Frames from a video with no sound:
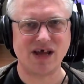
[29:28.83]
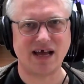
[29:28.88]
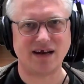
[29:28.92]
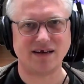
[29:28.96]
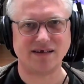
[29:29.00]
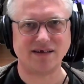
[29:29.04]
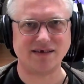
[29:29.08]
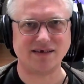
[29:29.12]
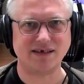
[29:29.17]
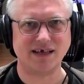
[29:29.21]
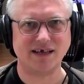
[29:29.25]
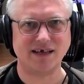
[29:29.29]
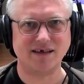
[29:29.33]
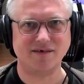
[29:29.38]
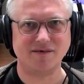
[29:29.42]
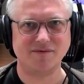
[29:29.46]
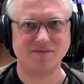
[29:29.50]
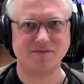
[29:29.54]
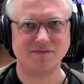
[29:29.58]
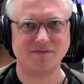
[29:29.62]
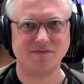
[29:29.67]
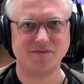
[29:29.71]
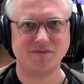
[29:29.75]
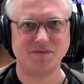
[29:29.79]
a load of
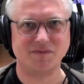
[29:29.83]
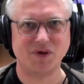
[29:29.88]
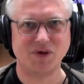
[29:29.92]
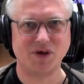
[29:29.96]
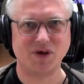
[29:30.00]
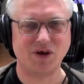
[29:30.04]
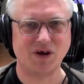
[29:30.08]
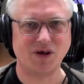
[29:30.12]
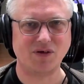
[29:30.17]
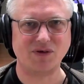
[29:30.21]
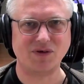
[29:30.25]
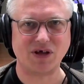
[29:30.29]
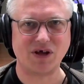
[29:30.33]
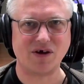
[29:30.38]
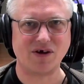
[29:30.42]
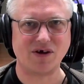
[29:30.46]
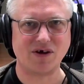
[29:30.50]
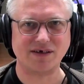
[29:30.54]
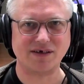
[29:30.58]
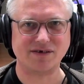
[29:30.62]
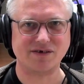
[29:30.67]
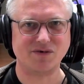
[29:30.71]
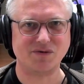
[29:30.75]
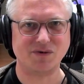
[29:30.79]
guys who had done a lot of
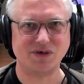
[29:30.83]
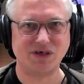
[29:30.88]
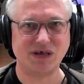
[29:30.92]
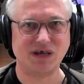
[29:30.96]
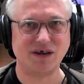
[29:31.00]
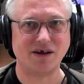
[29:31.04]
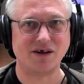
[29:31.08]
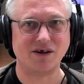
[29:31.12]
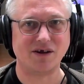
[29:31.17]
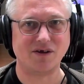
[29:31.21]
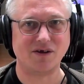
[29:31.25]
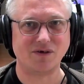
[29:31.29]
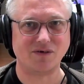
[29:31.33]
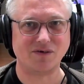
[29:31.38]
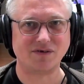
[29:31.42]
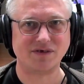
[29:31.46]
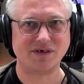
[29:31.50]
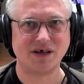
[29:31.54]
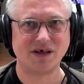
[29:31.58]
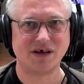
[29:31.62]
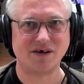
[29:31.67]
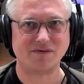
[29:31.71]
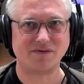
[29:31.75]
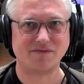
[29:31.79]
stuff. I mean, David
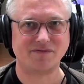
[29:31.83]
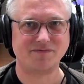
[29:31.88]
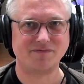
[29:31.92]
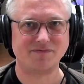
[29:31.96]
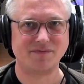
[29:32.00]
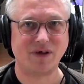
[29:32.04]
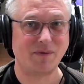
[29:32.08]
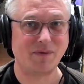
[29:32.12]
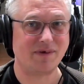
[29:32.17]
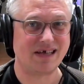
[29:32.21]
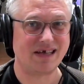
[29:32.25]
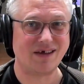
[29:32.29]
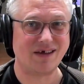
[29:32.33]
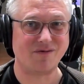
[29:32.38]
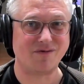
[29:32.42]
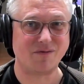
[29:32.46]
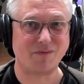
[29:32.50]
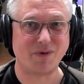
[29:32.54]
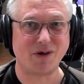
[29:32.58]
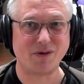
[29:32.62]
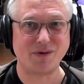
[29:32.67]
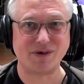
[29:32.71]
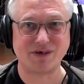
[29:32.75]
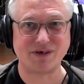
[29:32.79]
Bowie's another
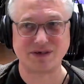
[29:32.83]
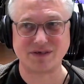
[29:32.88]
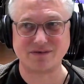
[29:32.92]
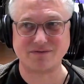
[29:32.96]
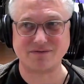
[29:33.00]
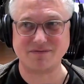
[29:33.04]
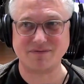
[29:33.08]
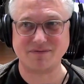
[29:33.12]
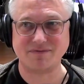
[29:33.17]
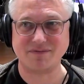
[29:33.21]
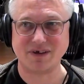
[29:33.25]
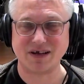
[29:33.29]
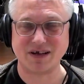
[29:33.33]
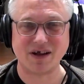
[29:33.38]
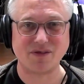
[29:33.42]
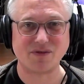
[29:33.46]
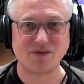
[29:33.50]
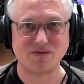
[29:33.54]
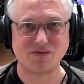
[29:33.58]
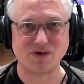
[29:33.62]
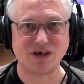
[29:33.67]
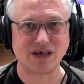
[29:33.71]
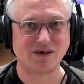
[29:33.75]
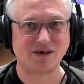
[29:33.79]
really good example.
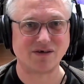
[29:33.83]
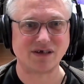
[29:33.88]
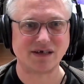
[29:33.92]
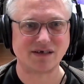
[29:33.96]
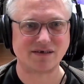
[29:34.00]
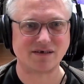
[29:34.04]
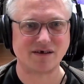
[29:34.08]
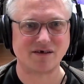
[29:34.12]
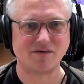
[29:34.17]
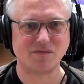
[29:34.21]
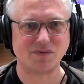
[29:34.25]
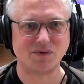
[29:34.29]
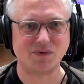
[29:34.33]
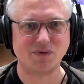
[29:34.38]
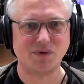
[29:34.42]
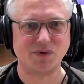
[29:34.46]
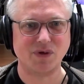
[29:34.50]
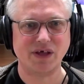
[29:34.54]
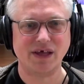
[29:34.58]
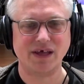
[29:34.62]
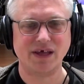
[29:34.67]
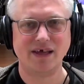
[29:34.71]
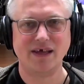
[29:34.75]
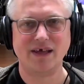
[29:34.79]
The first
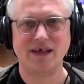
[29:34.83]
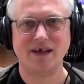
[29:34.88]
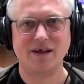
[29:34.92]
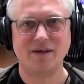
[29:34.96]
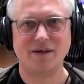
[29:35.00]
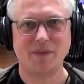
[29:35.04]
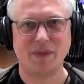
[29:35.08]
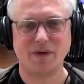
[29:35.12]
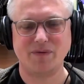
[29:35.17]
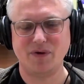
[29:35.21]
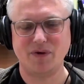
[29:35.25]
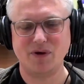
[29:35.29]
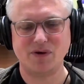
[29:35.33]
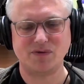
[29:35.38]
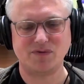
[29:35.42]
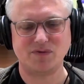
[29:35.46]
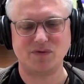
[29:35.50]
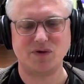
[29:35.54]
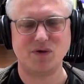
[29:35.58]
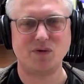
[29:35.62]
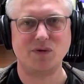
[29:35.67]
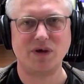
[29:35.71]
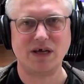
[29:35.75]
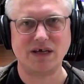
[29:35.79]
few years of David
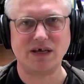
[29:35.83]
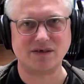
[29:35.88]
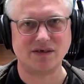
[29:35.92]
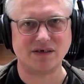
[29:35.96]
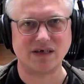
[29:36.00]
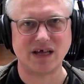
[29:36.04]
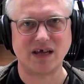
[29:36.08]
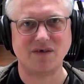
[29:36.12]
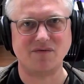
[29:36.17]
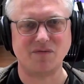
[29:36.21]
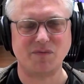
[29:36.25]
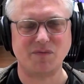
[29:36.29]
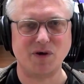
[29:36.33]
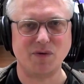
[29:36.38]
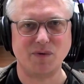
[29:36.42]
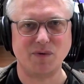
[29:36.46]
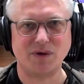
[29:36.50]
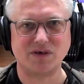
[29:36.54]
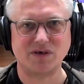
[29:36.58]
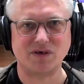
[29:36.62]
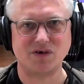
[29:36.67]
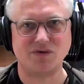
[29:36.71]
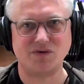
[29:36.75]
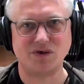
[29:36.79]
Bowie's career,
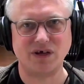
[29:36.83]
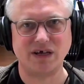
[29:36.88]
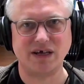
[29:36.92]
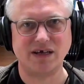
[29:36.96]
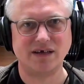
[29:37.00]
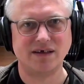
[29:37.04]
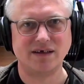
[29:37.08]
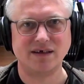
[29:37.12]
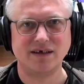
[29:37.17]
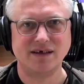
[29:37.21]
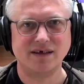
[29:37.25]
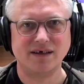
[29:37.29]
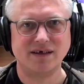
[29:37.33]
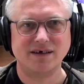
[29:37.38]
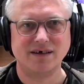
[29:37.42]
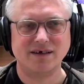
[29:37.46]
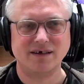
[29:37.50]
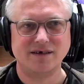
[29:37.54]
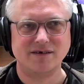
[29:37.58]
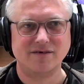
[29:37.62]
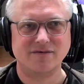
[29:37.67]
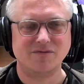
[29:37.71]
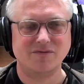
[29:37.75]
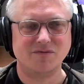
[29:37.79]
he
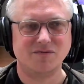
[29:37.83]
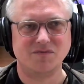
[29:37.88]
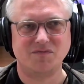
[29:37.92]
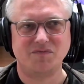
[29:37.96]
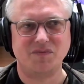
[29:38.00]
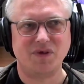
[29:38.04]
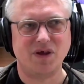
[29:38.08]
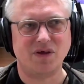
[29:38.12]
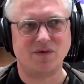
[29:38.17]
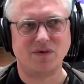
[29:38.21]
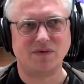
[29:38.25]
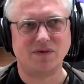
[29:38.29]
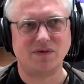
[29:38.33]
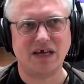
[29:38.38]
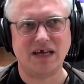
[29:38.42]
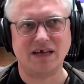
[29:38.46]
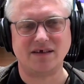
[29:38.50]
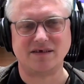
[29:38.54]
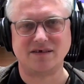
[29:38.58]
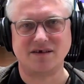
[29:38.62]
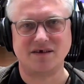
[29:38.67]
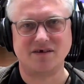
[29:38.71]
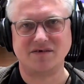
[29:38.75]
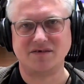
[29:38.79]
started 5 or
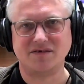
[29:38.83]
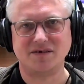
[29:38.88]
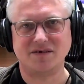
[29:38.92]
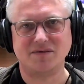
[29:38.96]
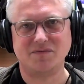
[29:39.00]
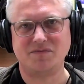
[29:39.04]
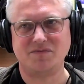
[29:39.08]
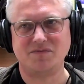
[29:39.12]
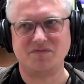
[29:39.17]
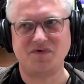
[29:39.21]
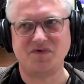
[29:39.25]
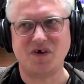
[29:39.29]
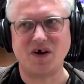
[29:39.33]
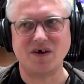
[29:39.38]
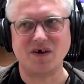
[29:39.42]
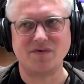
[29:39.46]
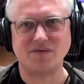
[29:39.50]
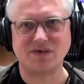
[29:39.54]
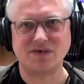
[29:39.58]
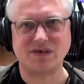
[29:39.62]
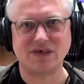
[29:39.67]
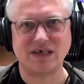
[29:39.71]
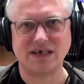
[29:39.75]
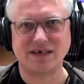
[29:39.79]
6, 7 years
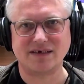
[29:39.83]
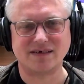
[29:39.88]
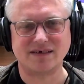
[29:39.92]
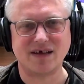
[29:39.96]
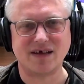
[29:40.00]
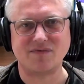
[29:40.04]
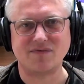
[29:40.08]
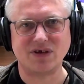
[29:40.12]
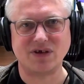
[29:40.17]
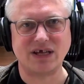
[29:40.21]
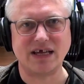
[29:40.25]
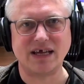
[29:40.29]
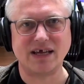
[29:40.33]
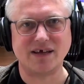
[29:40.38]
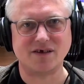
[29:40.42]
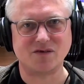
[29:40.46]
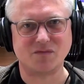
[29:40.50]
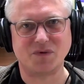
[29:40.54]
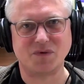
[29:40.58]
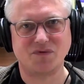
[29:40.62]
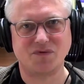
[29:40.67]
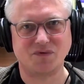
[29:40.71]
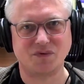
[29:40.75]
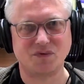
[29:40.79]
before Ziggy
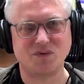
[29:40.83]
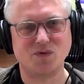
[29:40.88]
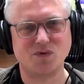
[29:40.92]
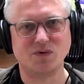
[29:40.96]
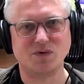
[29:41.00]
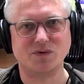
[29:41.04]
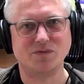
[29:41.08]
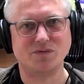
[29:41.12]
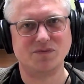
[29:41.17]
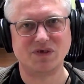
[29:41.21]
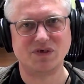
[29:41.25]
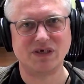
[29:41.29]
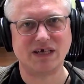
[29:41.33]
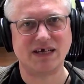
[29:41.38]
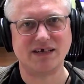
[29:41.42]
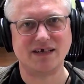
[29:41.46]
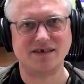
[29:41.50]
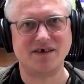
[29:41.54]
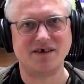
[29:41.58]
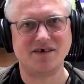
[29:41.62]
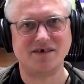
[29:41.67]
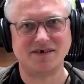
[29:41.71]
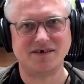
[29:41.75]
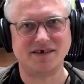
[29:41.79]
Stardust.
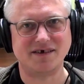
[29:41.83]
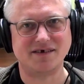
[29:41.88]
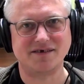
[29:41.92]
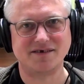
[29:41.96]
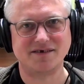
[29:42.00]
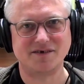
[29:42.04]
And